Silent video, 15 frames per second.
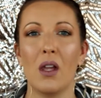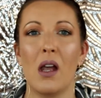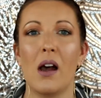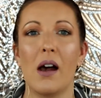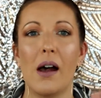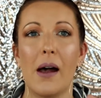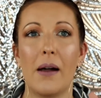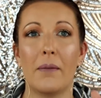
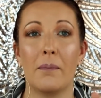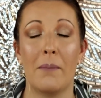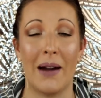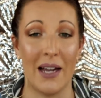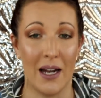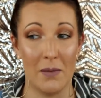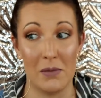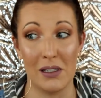
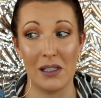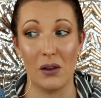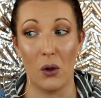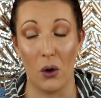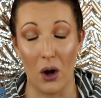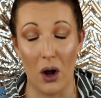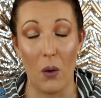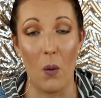my name is
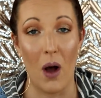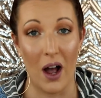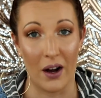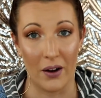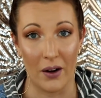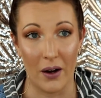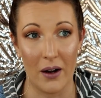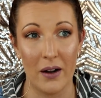Laura
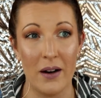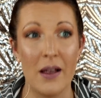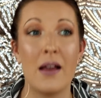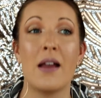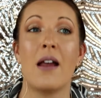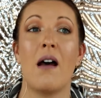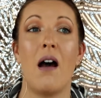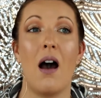Walker.
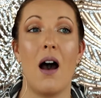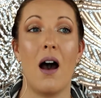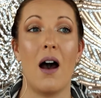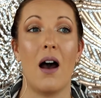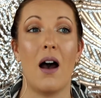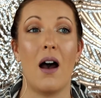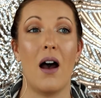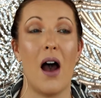
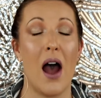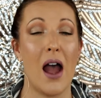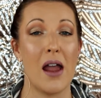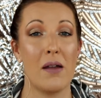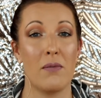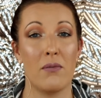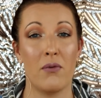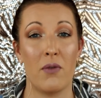
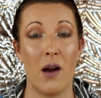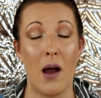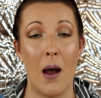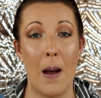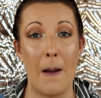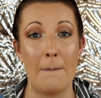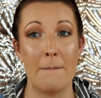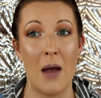I'm
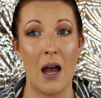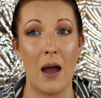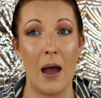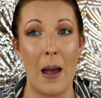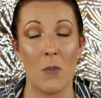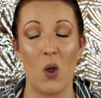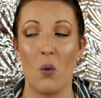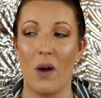from,
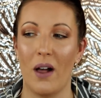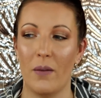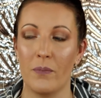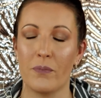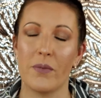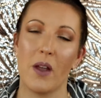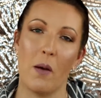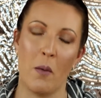well,
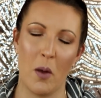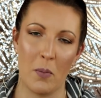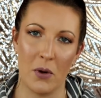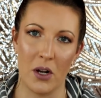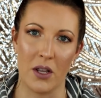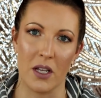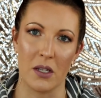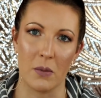I'm going to
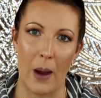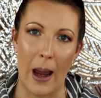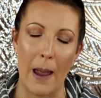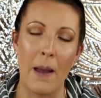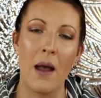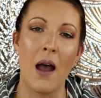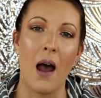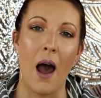put it this way.
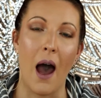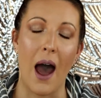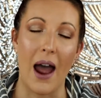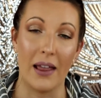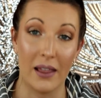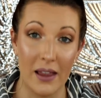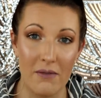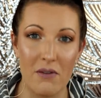
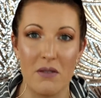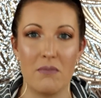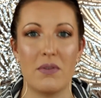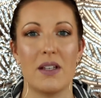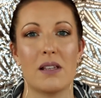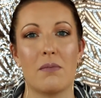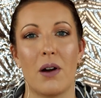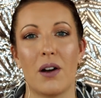I live in
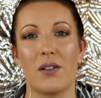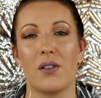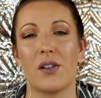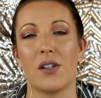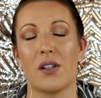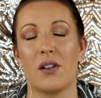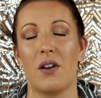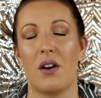Bismarck,
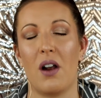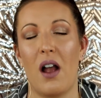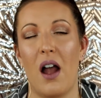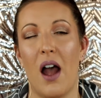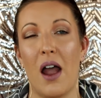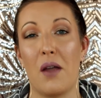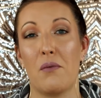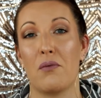North Dakota.
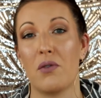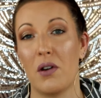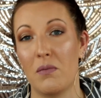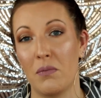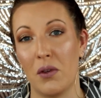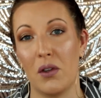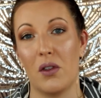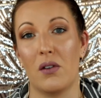I'm
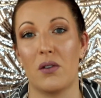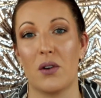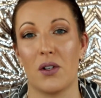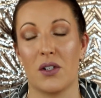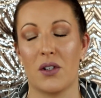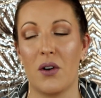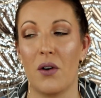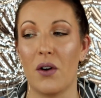from Beulah, North
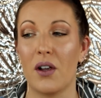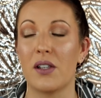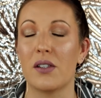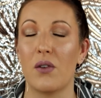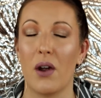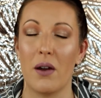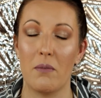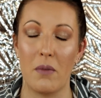Dakota.
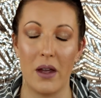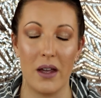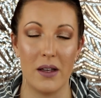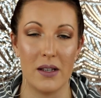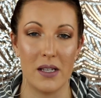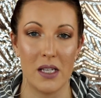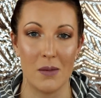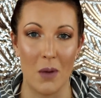So I'm
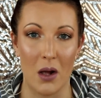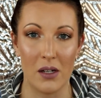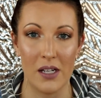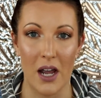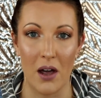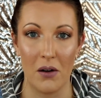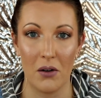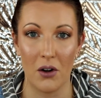a small
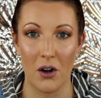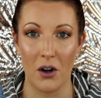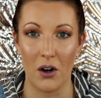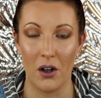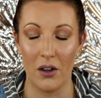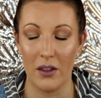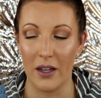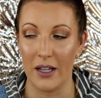town
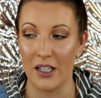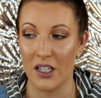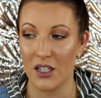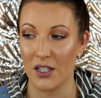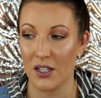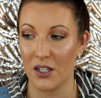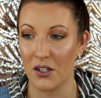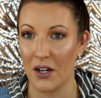girl that's
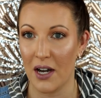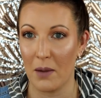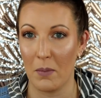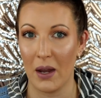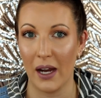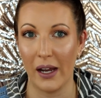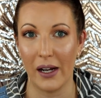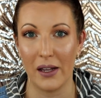just trying to
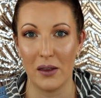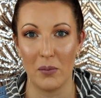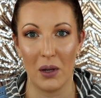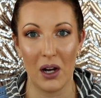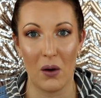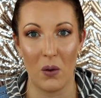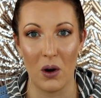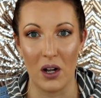make it in the
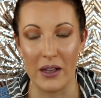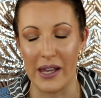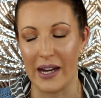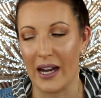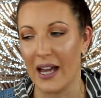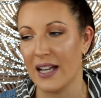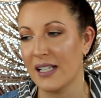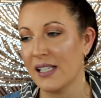big world, I
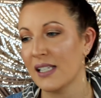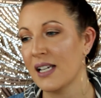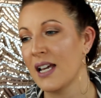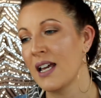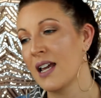guess.